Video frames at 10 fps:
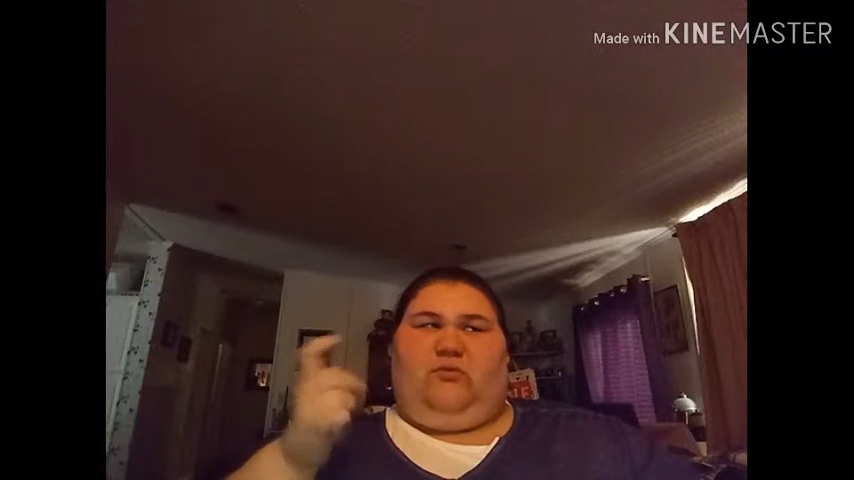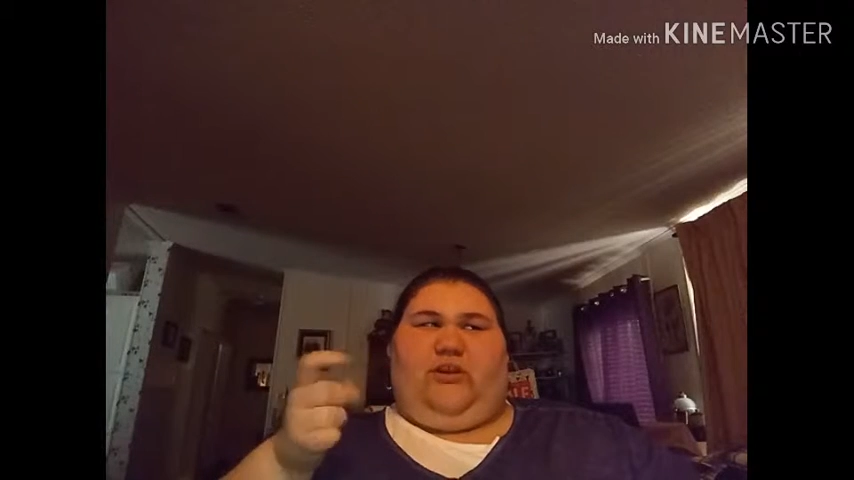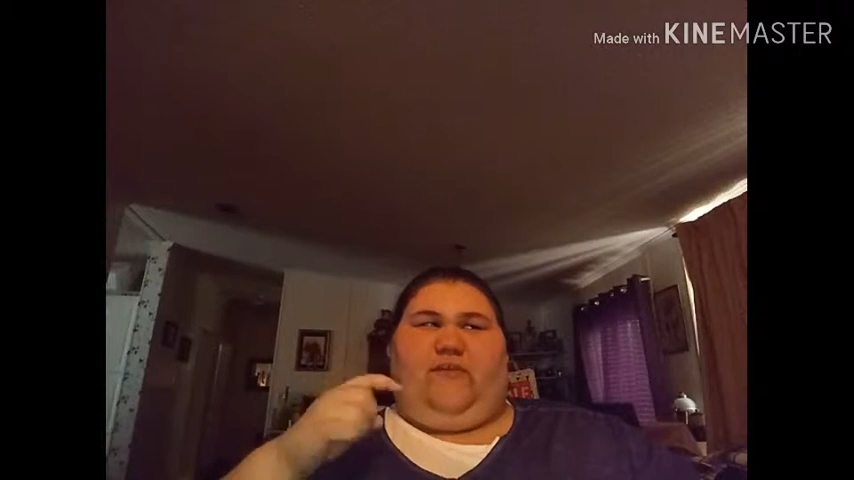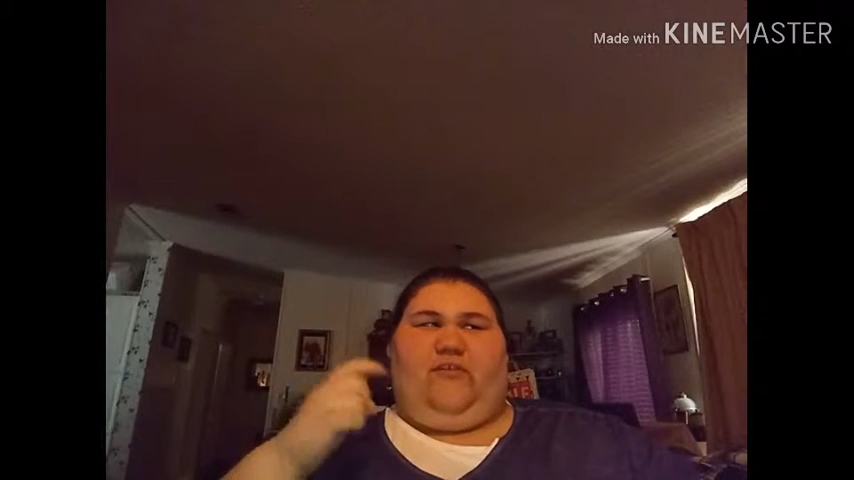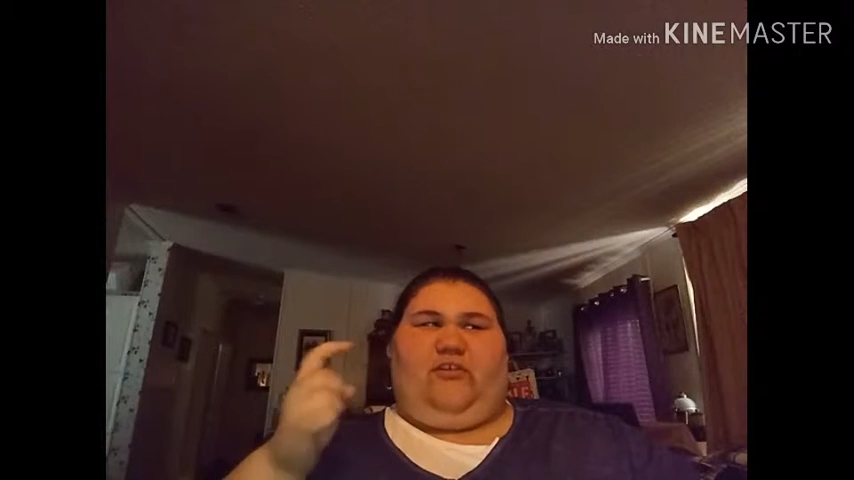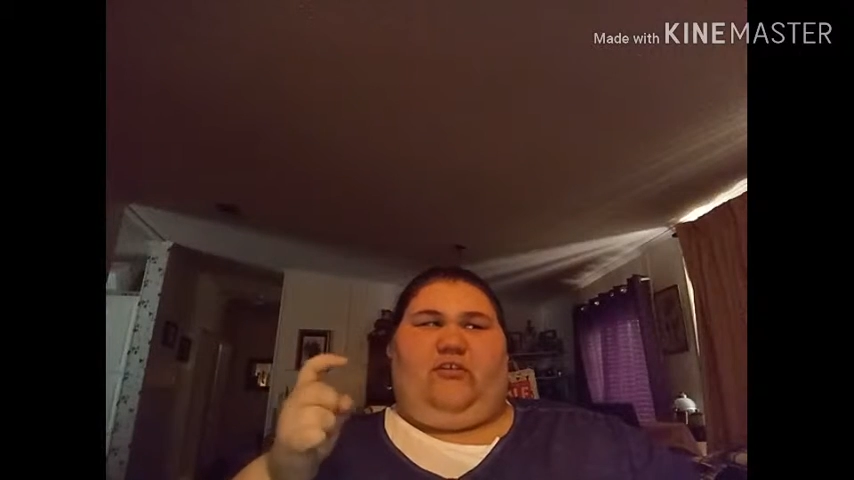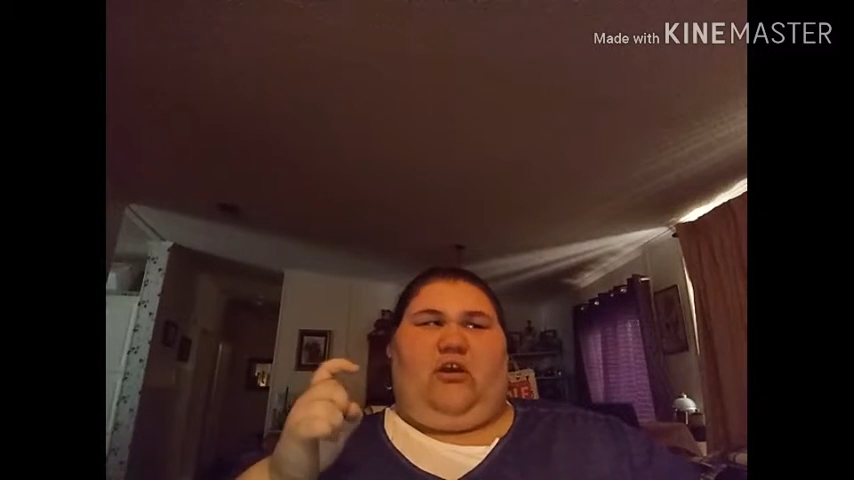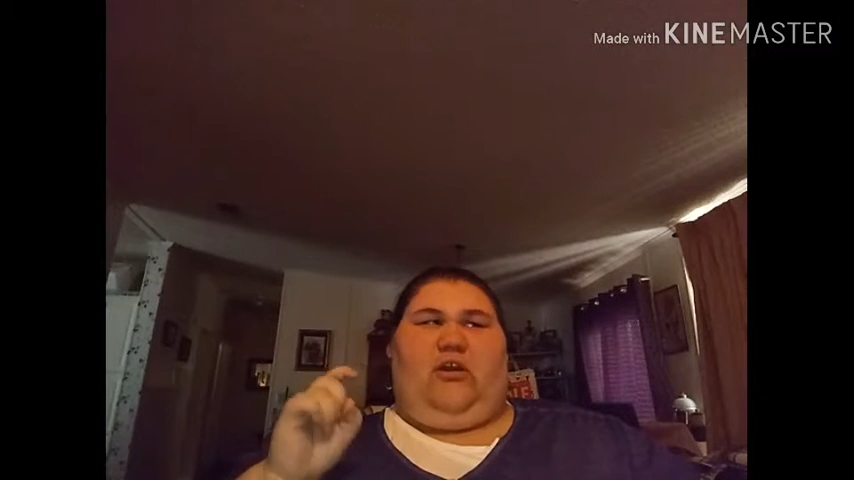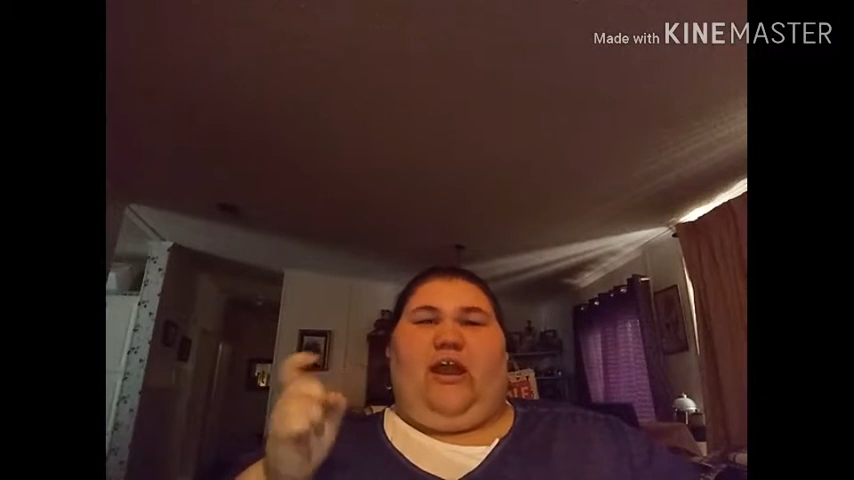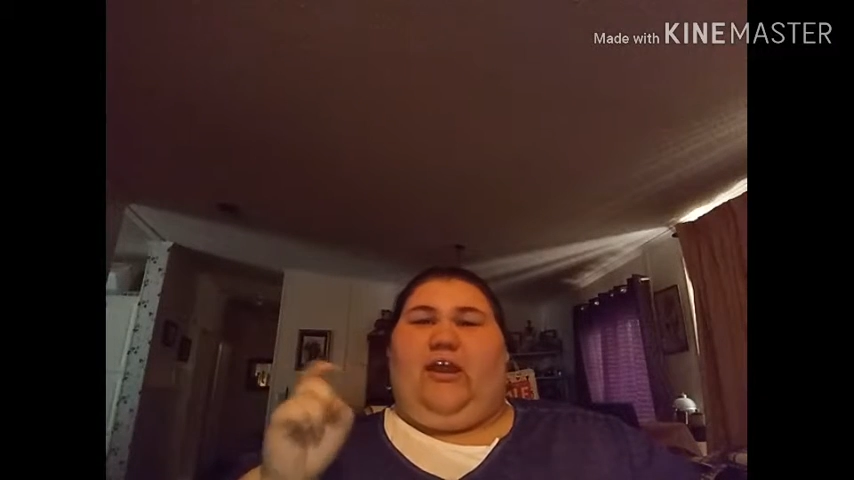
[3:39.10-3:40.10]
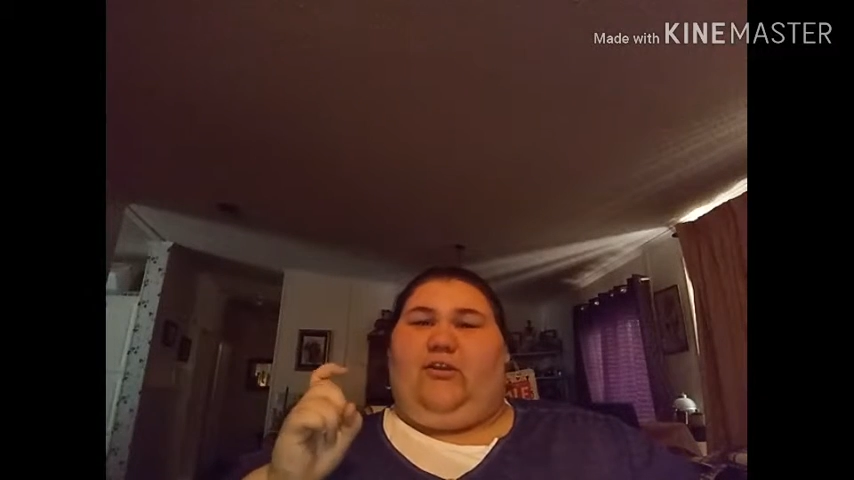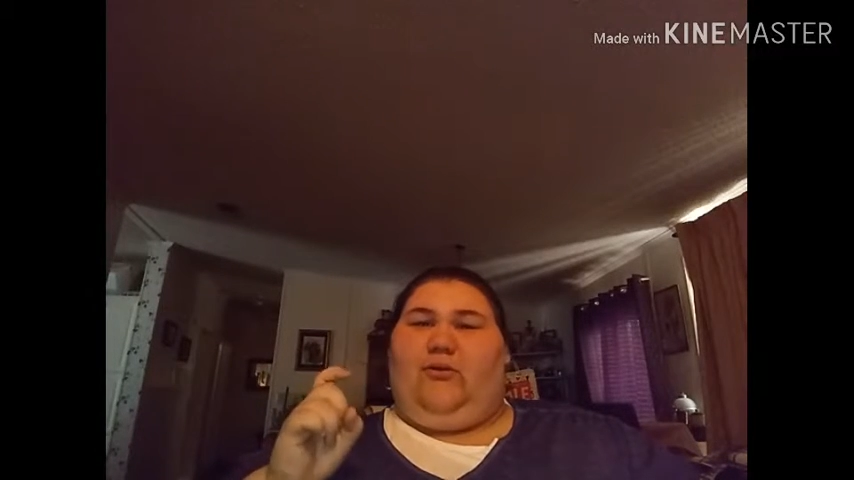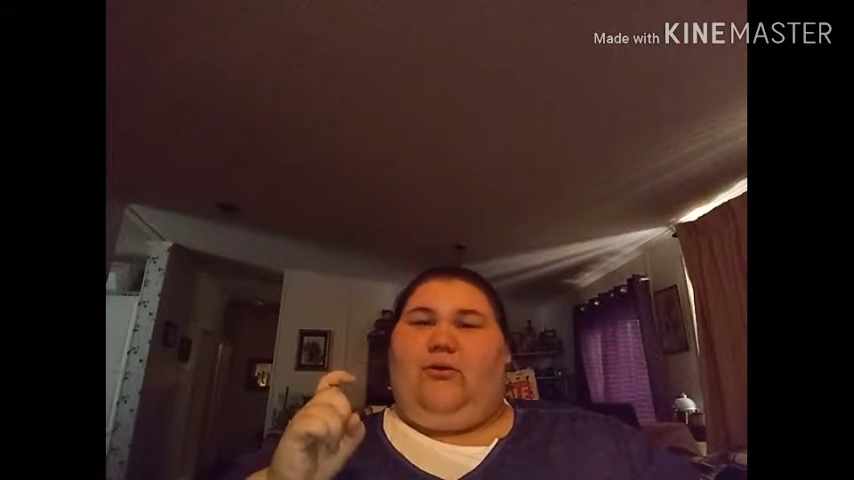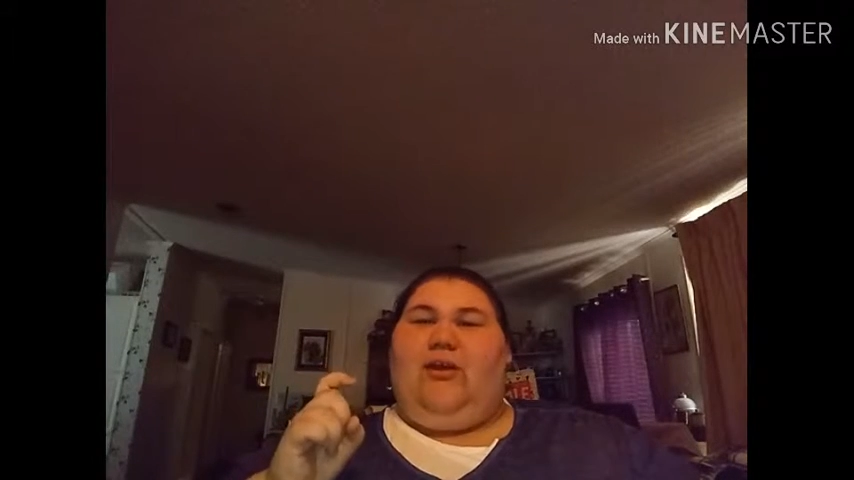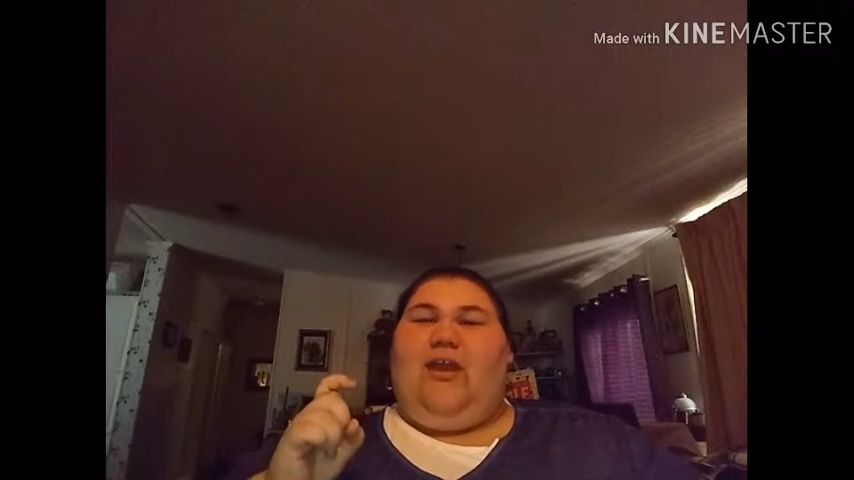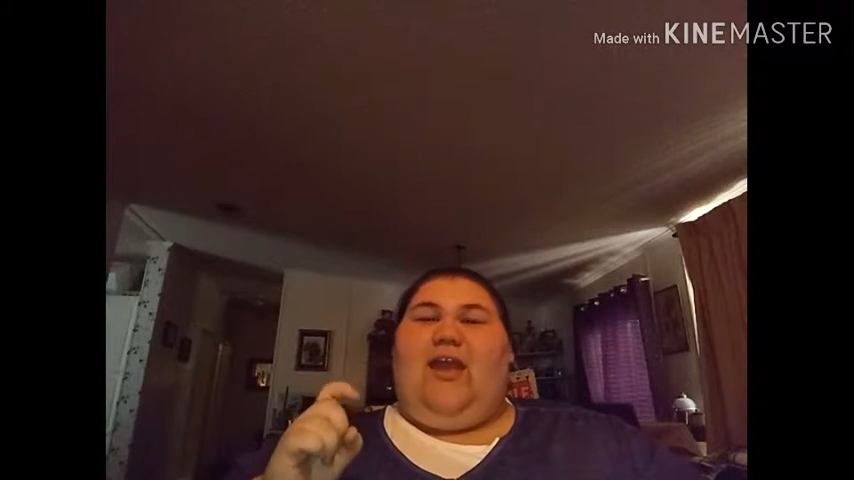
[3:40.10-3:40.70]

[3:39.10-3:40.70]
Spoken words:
whatever it's called, handle,